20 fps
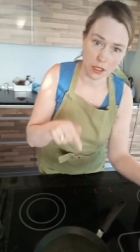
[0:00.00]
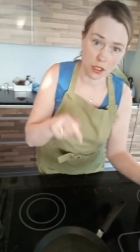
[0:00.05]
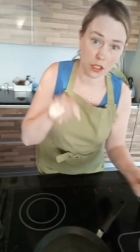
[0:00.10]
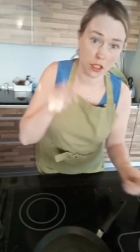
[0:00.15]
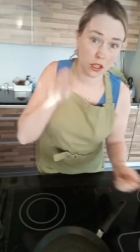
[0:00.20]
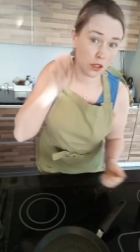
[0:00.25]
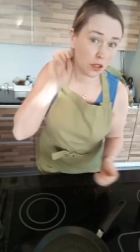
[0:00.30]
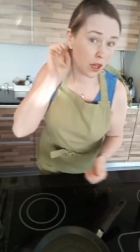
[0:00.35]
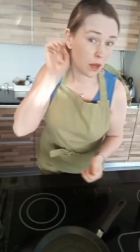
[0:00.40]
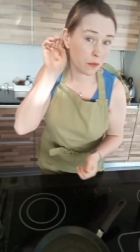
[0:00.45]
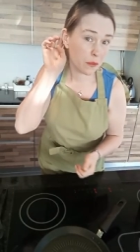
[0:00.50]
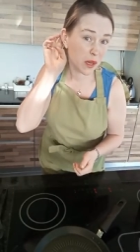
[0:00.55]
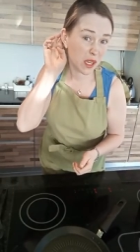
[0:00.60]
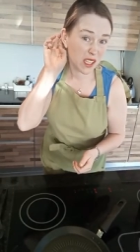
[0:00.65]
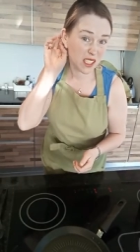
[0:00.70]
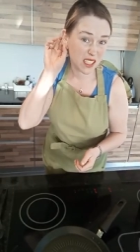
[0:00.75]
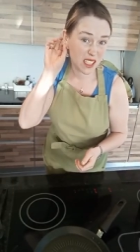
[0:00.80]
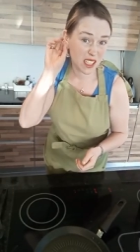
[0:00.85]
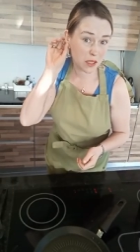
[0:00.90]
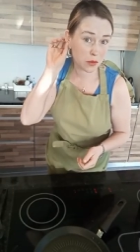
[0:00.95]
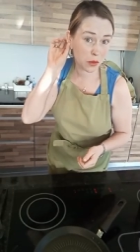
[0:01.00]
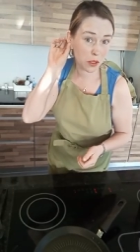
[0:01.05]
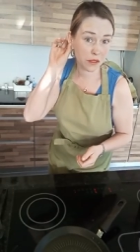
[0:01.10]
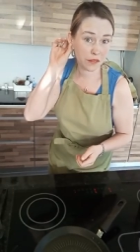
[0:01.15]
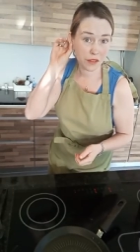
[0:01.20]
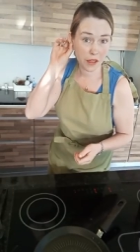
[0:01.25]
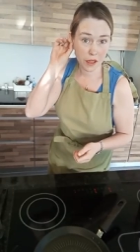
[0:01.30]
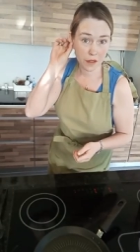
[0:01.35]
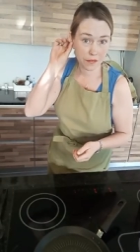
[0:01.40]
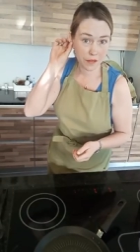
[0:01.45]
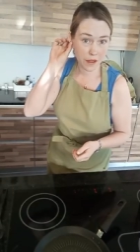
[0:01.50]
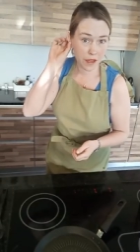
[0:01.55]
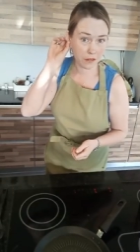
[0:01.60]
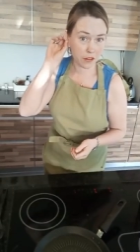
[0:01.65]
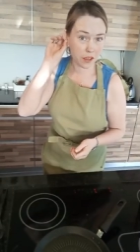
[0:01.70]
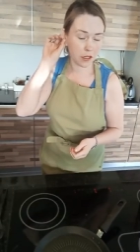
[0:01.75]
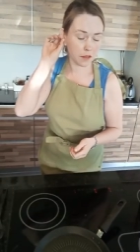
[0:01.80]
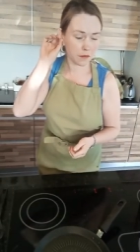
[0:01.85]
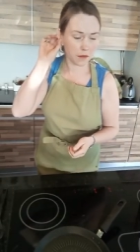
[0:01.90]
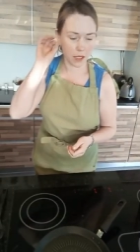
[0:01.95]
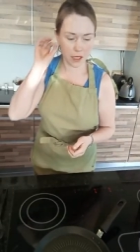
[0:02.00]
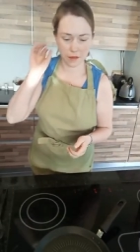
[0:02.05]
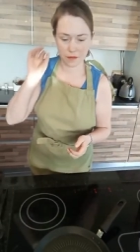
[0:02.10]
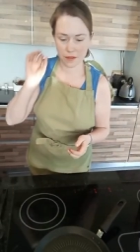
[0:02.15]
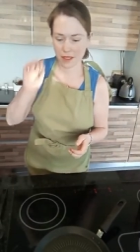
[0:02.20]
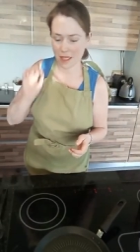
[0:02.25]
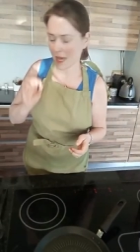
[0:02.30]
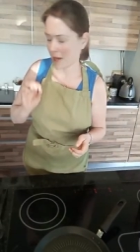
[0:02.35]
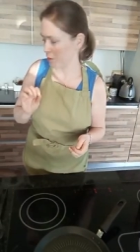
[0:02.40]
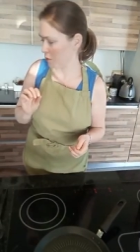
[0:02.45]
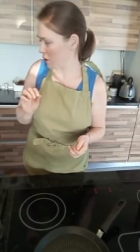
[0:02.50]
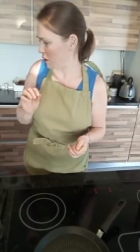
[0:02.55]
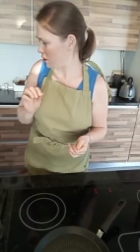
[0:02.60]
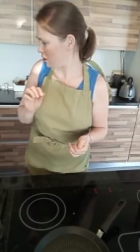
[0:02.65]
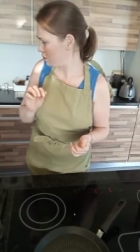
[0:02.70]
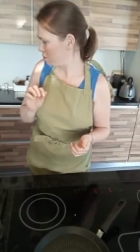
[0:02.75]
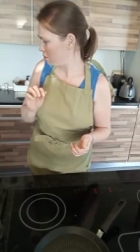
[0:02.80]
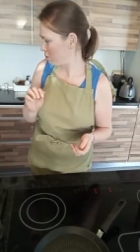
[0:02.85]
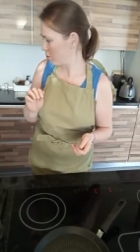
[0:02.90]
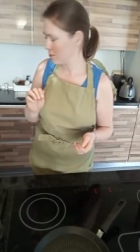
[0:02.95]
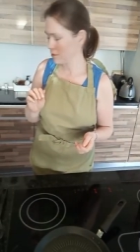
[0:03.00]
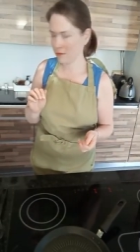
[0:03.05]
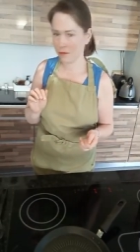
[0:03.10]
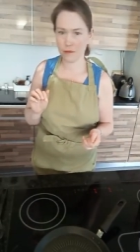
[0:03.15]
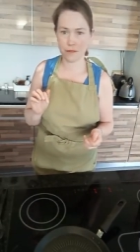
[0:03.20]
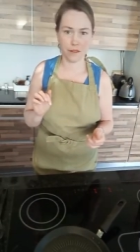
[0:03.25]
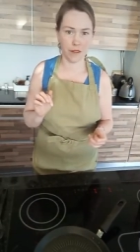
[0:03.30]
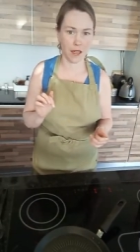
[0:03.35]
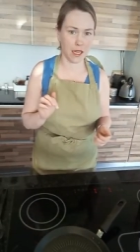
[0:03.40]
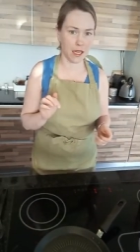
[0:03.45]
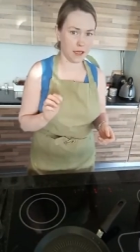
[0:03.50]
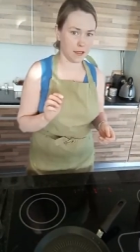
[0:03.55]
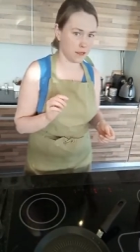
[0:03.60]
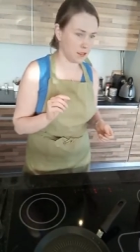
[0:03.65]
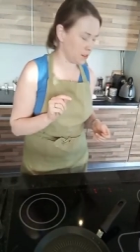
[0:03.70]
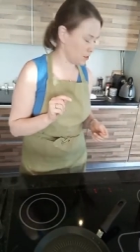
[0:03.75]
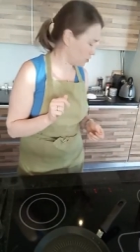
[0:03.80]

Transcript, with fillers: and cucumber because that's one of her favorite kind of sandwich fillings.